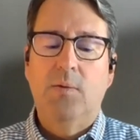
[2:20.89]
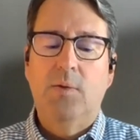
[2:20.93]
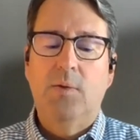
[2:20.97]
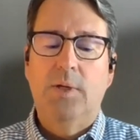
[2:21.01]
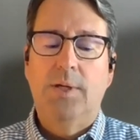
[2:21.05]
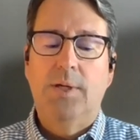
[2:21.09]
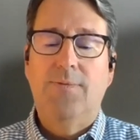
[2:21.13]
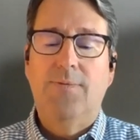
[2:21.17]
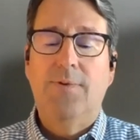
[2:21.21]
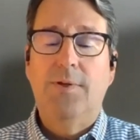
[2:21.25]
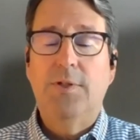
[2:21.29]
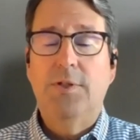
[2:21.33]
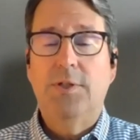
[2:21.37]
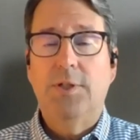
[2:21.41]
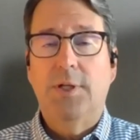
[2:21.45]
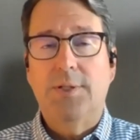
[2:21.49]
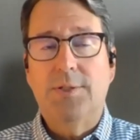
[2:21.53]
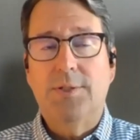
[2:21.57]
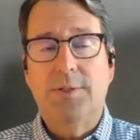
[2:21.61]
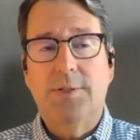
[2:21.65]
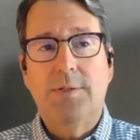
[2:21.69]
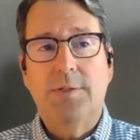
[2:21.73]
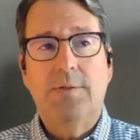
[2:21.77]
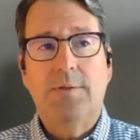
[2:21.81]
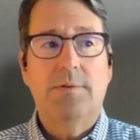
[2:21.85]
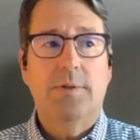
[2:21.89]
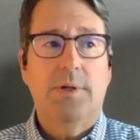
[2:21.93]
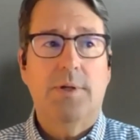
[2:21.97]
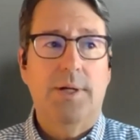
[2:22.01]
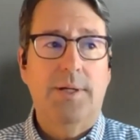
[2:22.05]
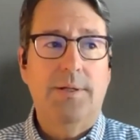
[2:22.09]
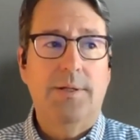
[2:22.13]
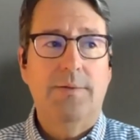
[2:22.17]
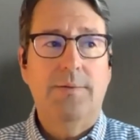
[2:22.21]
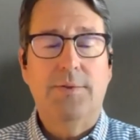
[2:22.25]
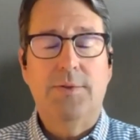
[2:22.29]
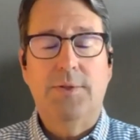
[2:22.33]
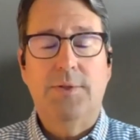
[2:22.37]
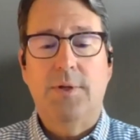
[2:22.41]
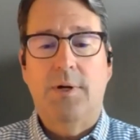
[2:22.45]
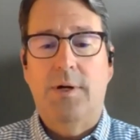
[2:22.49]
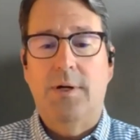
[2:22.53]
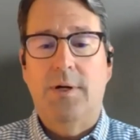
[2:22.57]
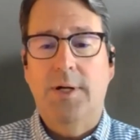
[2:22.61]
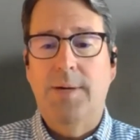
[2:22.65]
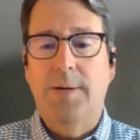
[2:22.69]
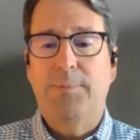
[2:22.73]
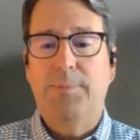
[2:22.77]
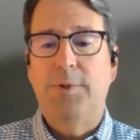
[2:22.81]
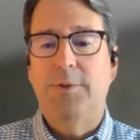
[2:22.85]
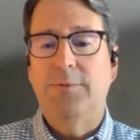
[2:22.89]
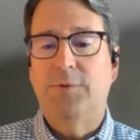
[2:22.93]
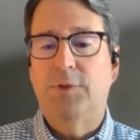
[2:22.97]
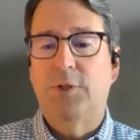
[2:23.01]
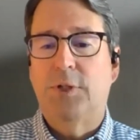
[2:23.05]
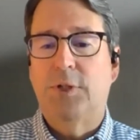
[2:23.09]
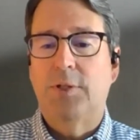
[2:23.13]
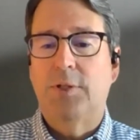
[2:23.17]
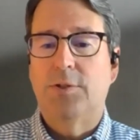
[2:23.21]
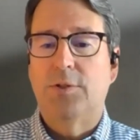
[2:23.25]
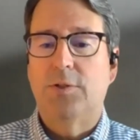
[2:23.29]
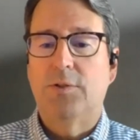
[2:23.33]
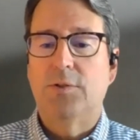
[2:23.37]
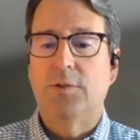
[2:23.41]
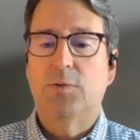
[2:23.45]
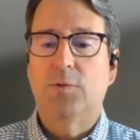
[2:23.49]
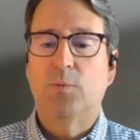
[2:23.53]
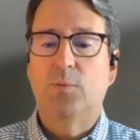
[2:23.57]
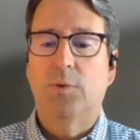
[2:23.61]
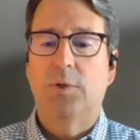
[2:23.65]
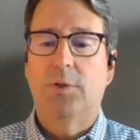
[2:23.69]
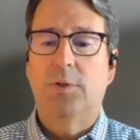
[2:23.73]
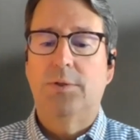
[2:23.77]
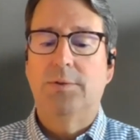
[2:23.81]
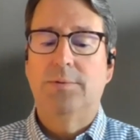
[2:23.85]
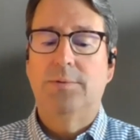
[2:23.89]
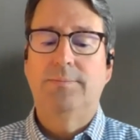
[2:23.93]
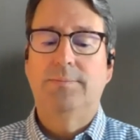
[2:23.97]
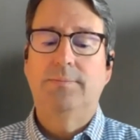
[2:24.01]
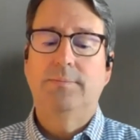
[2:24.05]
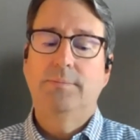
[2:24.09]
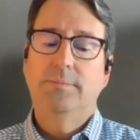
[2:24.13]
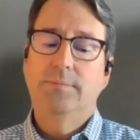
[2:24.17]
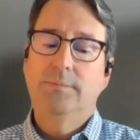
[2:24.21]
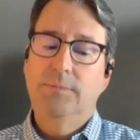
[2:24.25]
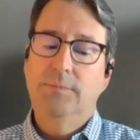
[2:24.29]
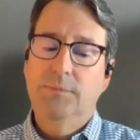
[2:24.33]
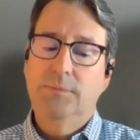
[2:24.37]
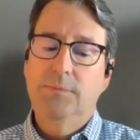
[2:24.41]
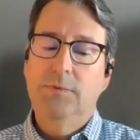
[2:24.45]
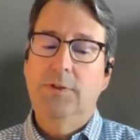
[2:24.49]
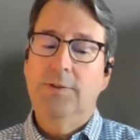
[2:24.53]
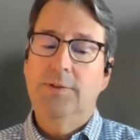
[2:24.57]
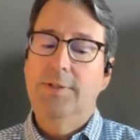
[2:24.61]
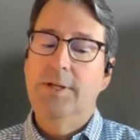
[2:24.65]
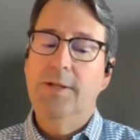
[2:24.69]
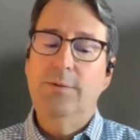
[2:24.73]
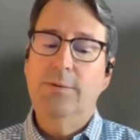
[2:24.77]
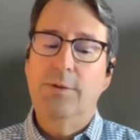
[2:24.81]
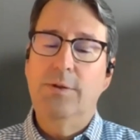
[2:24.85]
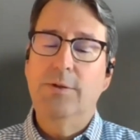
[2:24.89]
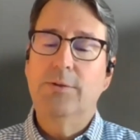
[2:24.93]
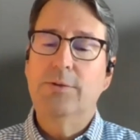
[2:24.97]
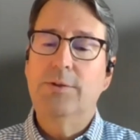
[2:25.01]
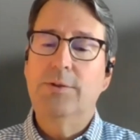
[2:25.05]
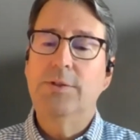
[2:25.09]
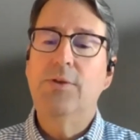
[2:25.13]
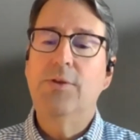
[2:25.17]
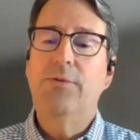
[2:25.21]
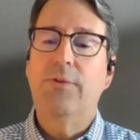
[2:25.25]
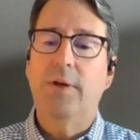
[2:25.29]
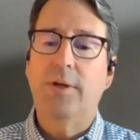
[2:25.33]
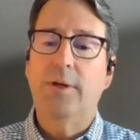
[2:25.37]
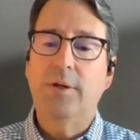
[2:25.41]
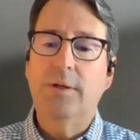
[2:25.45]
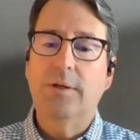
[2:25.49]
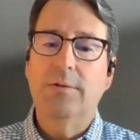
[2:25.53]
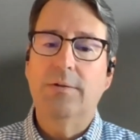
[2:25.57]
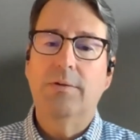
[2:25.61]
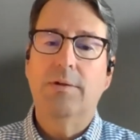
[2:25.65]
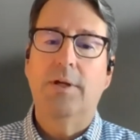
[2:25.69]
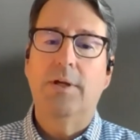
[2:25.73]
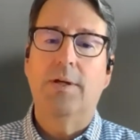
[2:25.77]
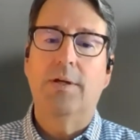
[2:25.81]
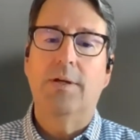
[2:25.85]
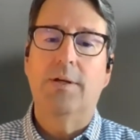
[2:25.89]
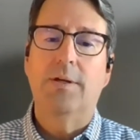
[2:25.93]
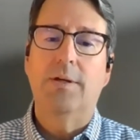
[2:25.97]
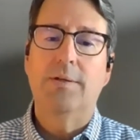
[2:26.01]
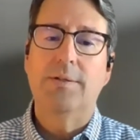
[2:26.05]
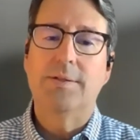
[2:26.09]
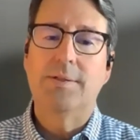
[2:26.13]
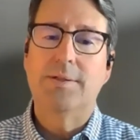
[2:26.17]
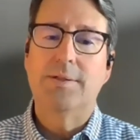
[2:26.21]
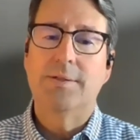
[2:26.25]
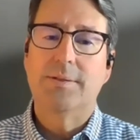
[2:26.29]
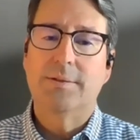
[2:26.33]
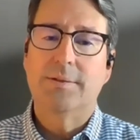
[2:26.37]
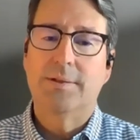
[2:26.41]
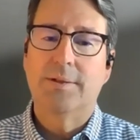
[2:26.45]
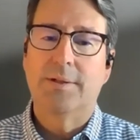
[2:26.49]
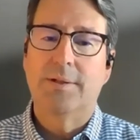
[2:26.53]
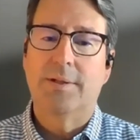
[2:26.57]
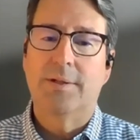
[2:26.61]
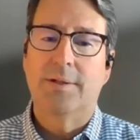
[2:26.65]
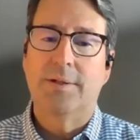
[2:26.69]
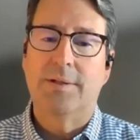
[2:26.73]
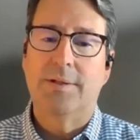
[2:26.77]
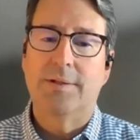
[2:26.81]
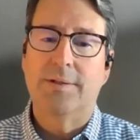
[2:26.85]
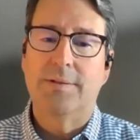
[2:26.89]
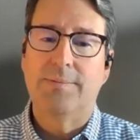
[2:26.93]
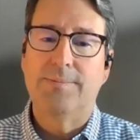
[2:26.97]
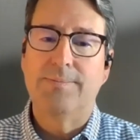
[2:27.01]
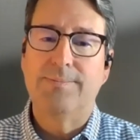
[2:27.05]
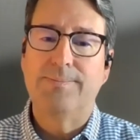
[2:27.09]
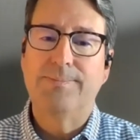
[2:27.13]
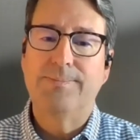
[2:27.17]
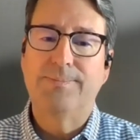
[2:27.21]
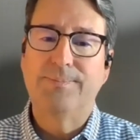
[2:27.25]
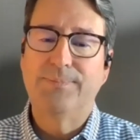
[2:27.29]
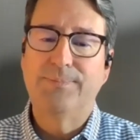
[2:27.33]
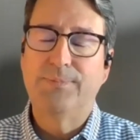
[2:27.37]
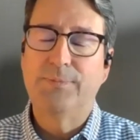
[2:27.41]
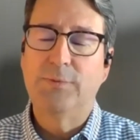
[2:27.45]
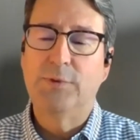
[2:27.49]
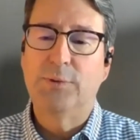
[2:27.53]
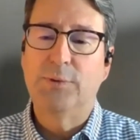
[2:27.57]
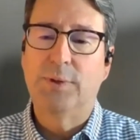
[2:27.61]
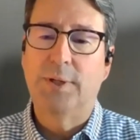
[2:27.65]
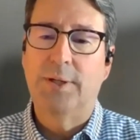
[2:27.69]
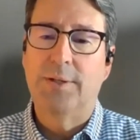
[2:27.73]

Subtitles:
Even just trying to install a couple of chargers it'll take longer than you think, and you'll